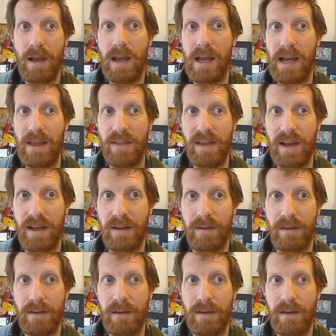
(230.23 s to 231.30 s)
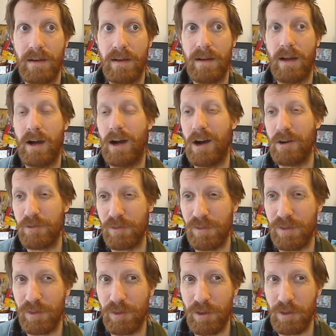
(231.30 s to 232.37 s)
and then
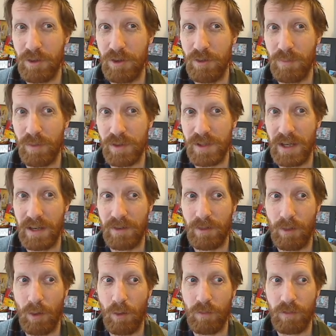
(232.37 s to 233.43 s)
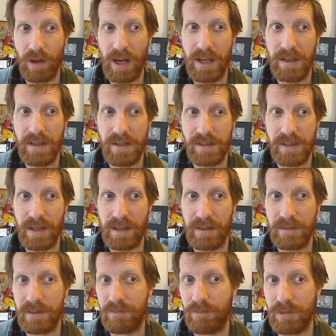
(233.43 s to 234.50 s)
132% over 18
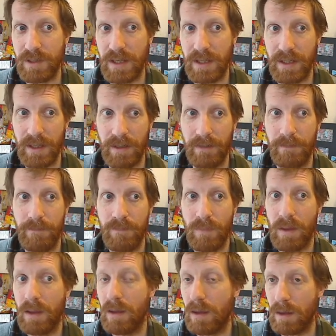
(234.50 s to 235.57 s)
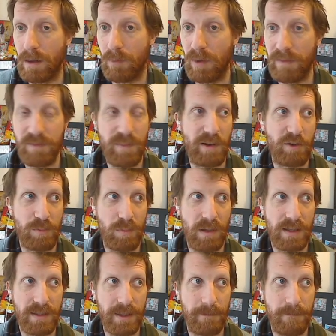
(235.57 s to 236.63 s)
seconds if we're taking Wave Speaker's
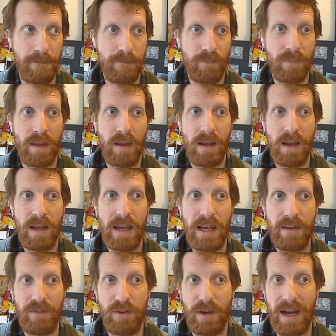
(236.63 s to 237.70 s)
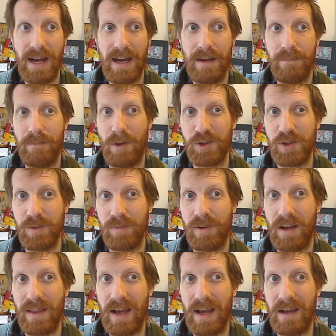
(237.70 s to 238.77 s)
Blessing. If you
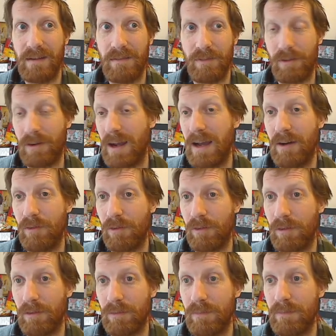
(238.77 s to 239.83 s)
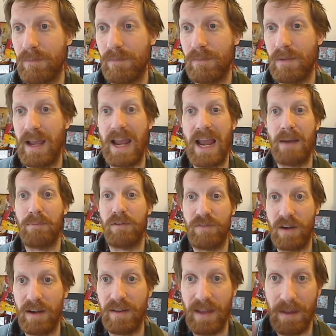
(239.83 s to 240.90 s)
multiply that or
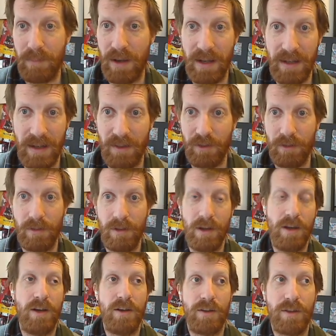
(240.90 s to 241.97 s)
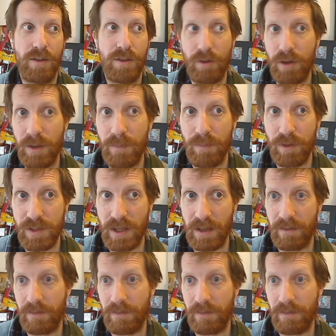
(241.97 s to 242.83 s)
amplify that by another 30%,